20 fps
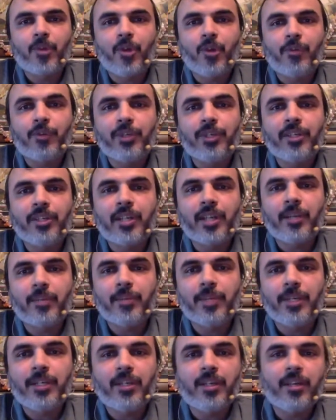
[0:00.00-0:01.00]
of it can
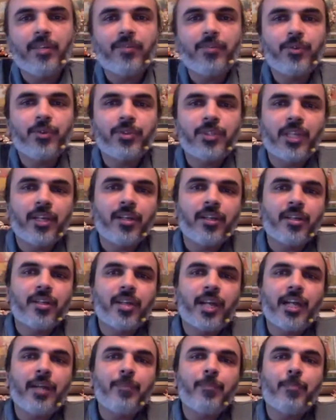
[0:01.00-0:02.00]
be enough to send a
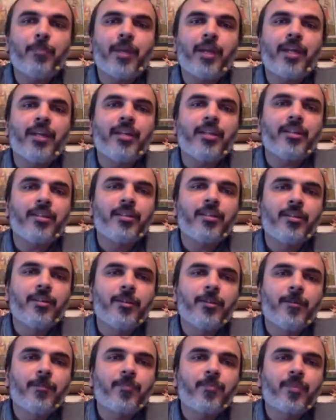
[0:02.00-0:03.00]
right mind
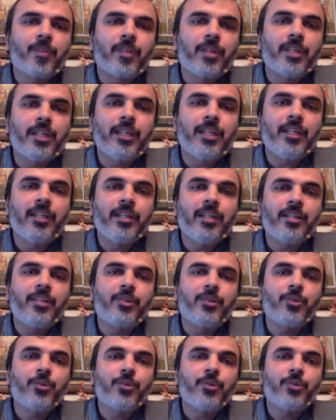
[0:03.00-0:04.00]
reeling
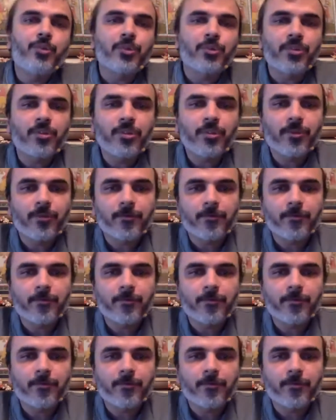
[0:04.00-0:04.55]
into truth.